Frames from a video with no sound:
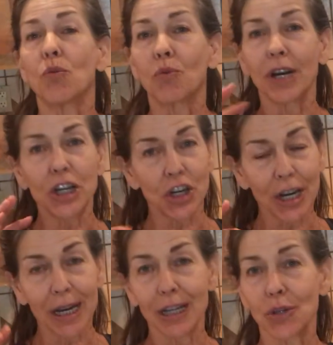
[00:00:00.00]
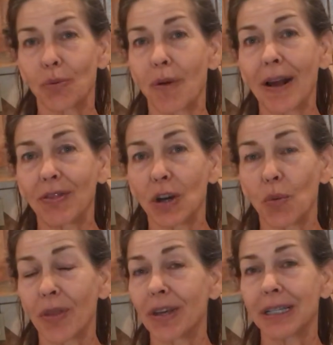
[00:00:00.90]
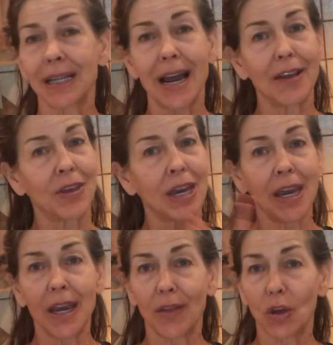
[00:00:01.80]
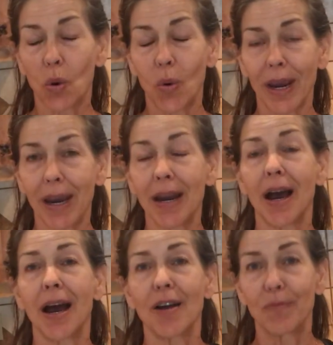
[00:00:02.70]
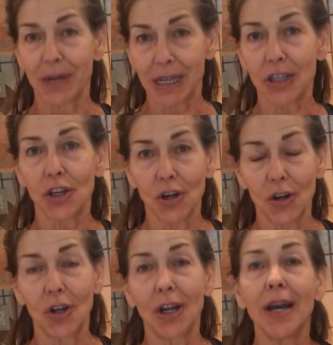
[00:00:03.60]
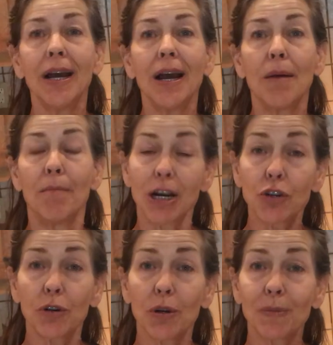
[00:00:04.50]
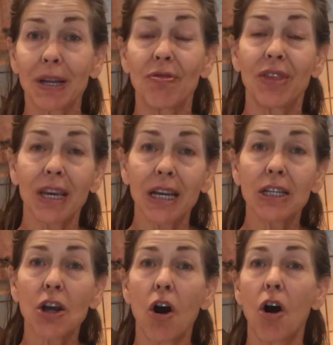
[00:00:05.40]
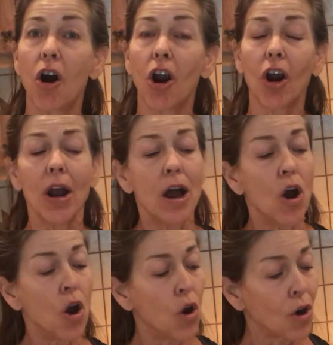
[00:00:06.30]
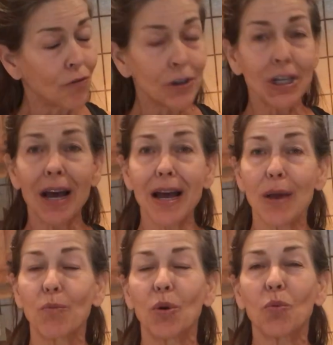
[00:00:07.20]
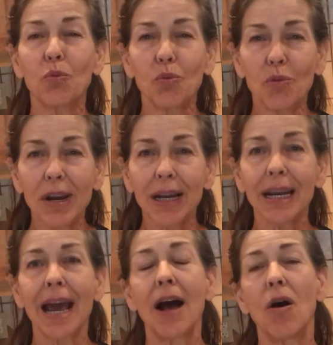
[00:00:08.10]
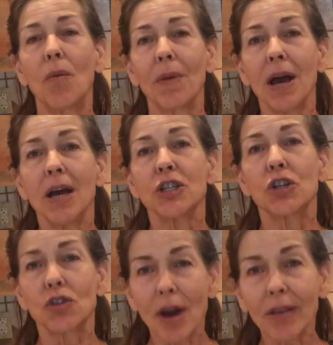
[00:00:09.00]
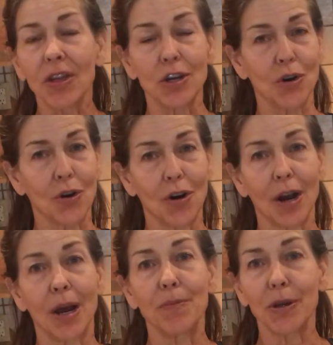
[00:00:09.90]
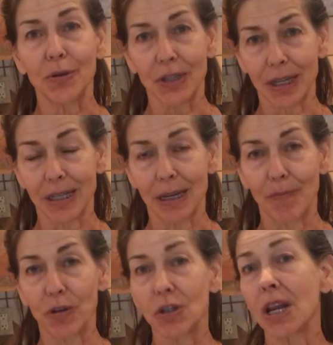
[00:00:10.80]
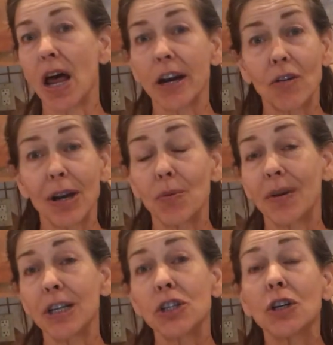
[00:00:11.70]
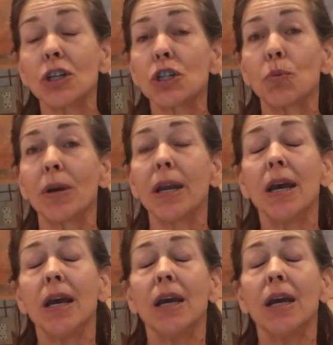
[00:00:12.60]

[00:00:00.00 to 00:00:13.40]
Reishi is right there with it. It's kind of the king and the queen of medicinal mushrooms, and these are, over time, will really help strengthen your immune system. There's a lot of great research when